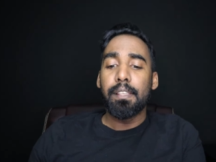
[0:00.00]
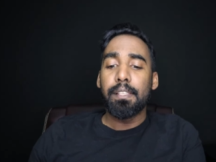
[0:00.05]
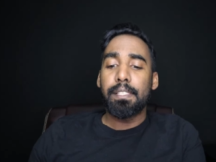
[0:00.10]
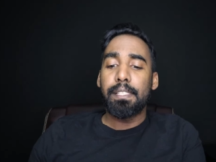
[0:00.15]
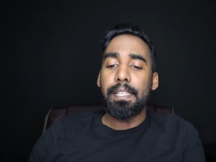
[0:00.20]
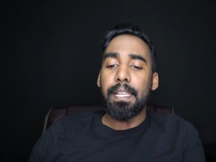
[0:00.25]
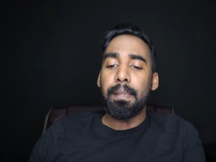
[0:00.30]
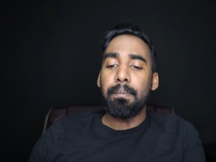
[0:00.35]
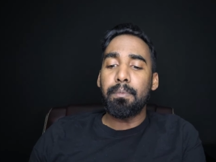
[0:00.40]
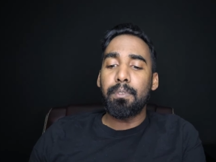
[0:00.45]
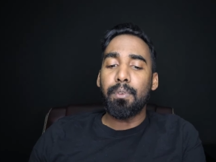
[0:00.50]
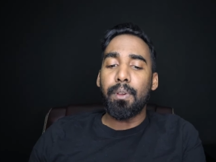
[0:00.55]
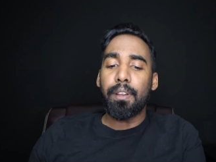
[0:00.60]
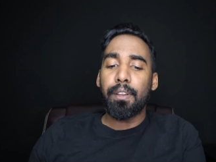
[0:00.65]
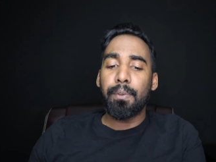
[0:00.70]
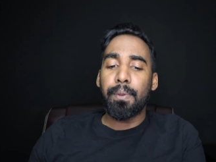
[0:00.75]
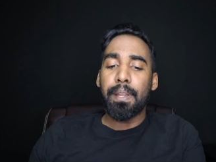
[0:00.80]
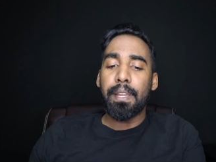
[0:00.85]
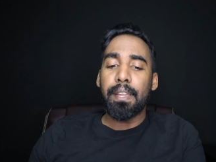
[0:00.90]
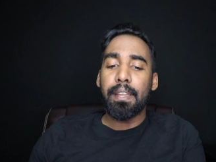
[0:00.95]
seem to
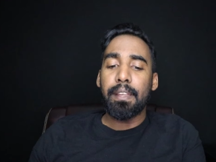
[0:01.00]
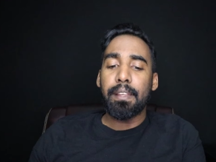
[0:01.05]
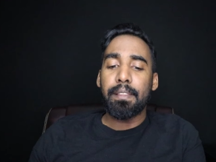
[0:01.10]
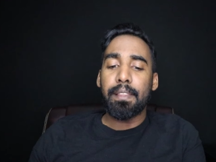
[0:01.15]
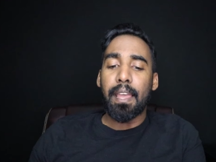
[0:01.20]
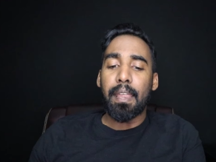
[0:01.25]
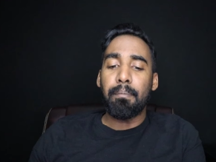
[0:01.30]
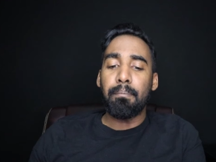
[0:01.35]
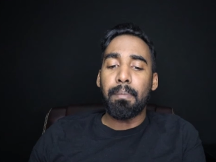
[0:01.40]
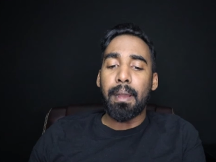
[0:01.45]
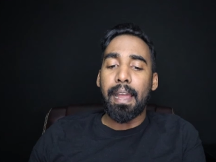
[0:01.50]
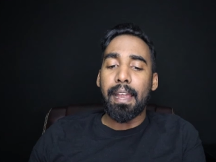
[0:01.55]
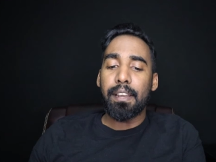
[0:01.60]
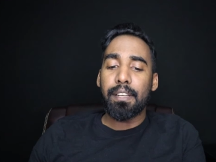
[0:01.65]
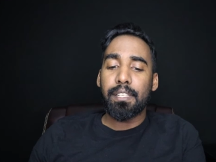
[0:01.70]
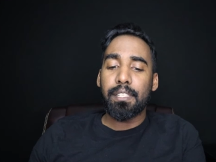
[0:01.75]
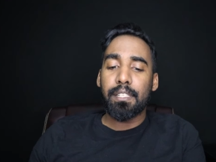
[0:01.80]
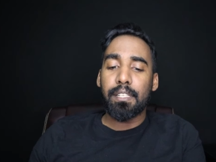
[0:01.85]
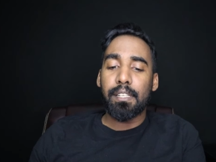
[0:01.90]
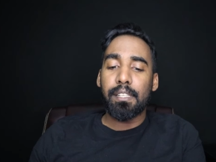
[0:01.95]
agree that
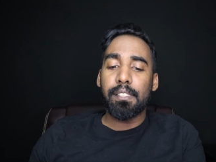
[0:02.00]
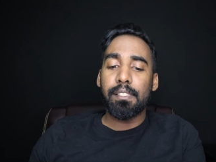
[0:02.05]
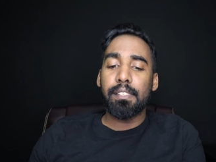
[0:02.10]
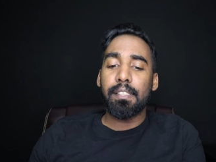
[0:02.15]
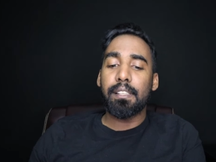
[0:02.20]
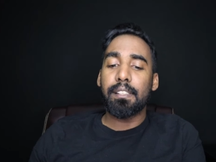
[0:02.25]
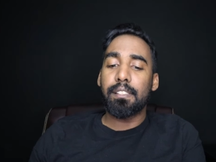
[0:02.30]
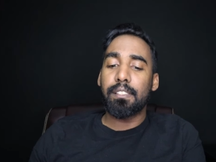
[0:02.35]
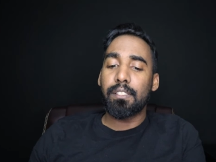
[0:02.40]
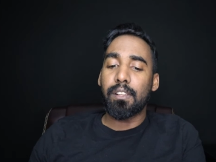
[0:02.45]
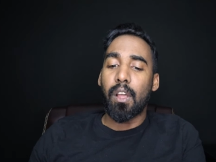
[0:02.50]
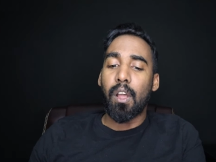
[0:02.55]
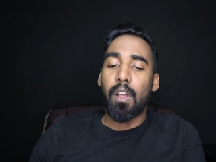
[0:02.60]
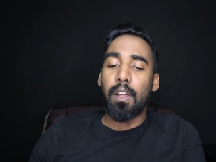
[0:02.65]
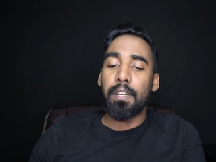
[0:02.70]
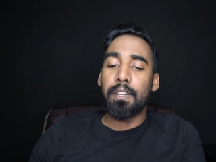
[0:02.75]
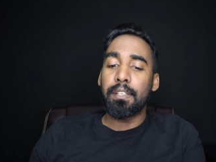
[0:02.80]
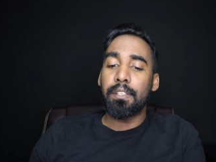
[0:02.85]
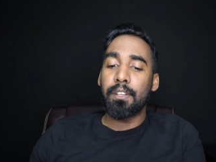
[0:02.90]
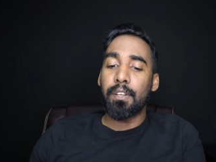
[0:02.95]
Marshall's
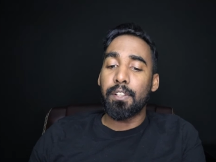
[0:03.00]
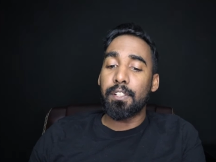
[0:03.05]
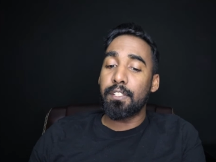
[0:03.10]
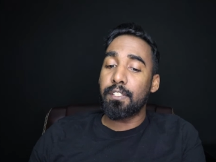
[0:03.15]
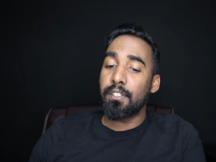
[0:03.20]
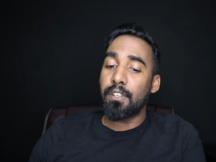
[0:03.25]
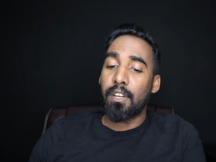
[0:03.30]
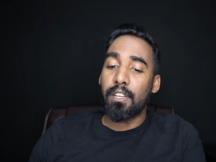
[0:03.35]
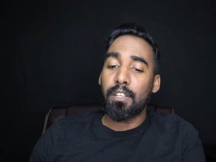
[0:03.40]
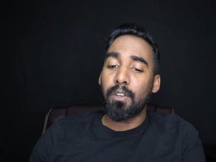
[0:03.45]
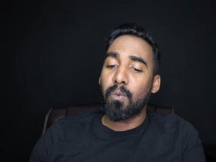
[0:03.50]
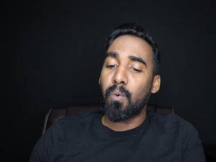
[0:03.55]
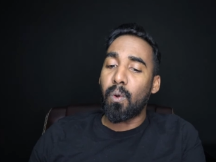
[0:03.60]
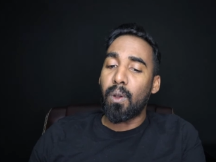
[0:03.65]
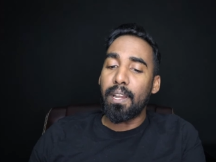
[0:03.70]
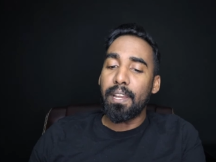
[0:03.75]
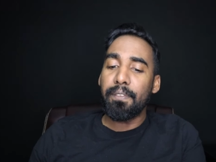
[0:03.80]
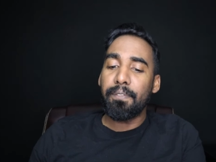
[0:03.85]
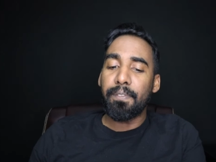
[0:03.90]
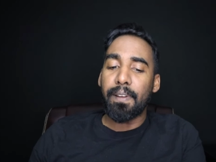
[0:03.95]
song does not
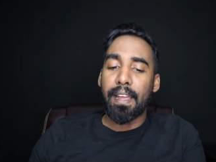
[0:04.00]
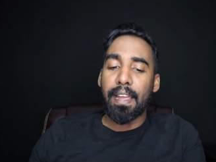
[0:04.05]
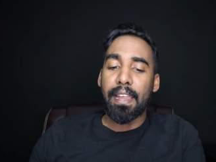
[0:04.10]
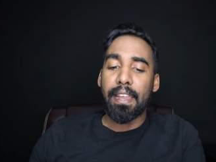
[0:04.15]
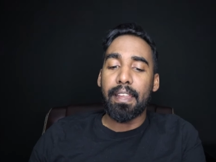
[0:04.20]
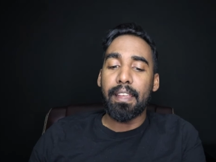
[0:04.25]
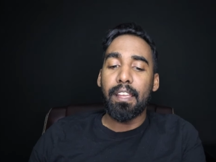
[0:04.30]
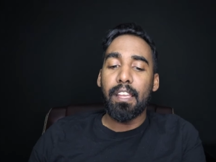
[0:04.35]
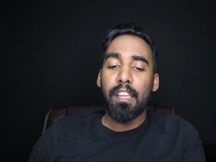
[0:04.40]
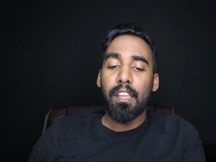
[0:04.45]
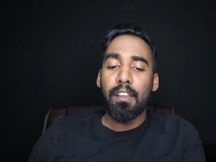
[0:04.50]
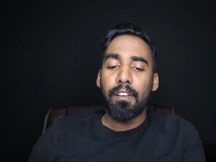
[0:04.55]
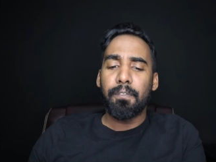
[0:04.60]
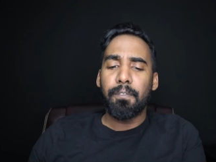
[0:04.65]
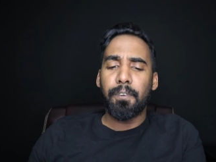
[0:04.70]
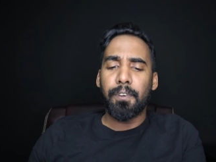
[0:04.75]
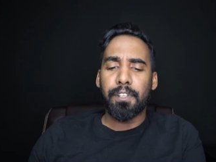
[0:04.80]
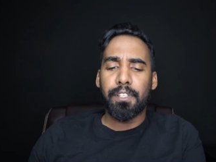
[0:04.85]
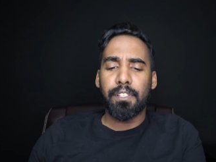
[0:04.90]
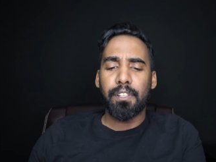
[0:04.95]
qualify
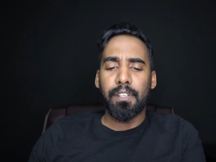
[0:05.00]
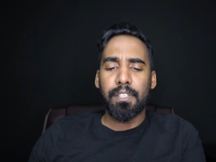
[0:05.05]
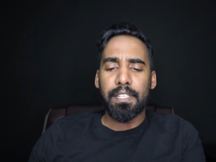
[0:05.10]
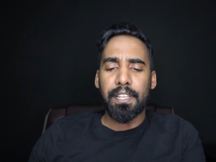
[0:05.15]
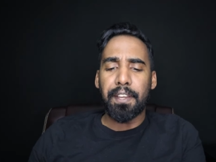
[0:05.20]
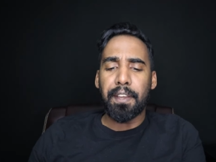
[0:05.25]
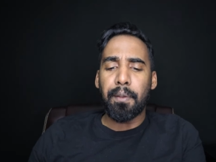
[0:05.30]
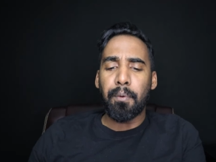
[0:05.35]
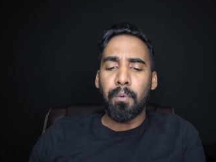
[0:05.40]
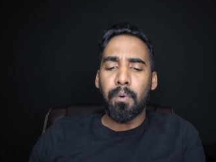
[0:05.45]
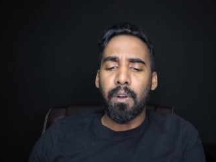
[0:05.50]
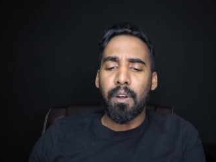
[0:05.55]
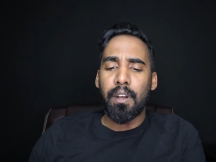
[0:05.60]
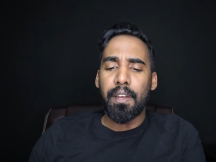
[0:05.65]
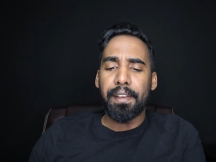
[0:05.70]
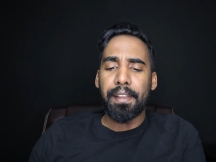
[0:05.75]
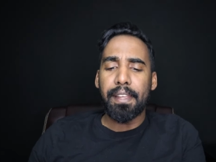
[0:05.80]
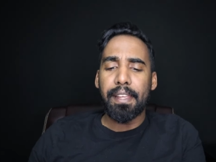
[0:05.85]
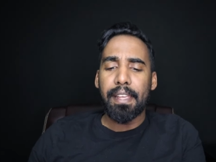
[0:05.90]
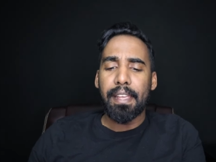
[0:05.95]
for such an
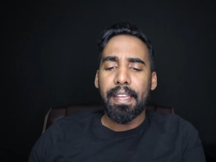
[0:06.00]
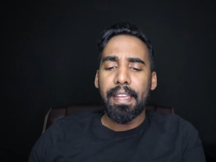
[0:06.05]
award,